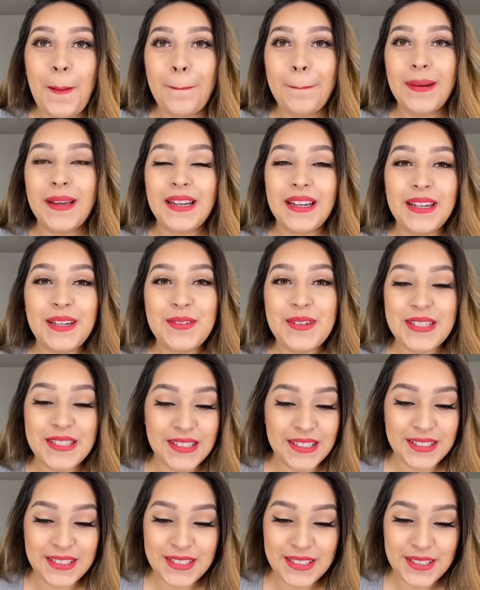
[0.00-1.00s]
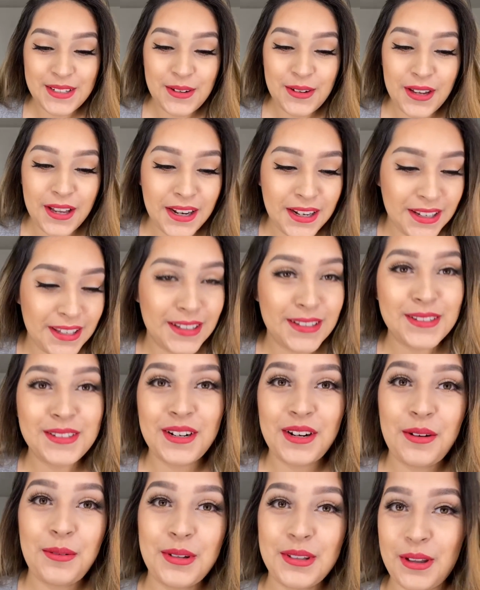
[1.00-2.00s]
But anyways, let's just go ahead and get
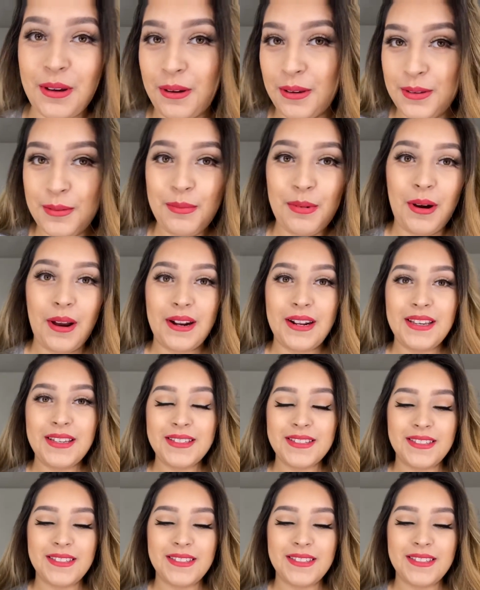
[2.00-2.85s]
started with all the products.